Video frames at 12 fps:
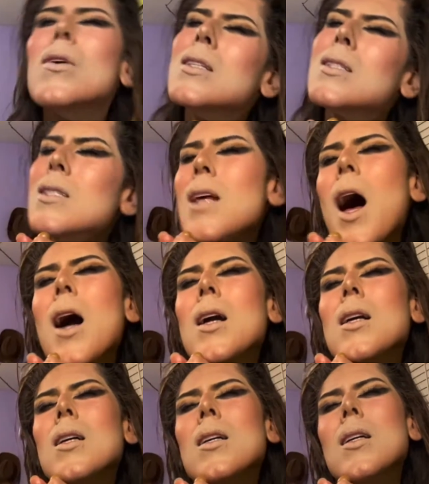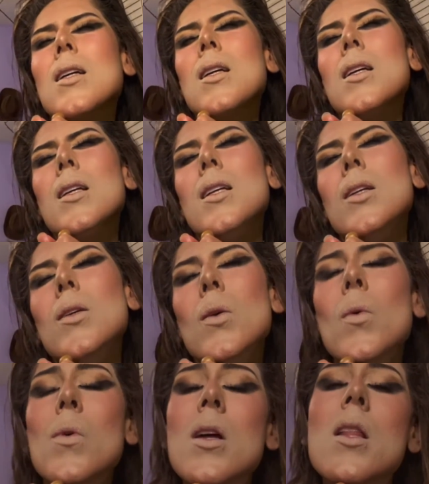I mean, think of Teenage Dream from
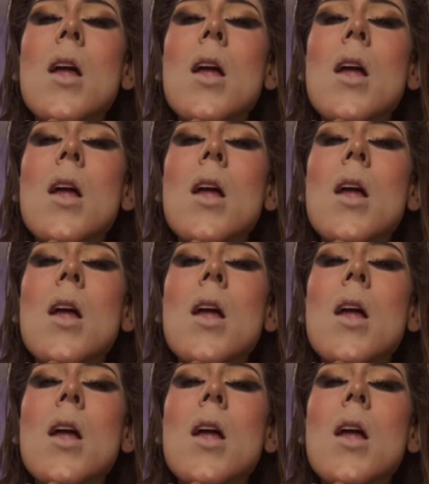Katy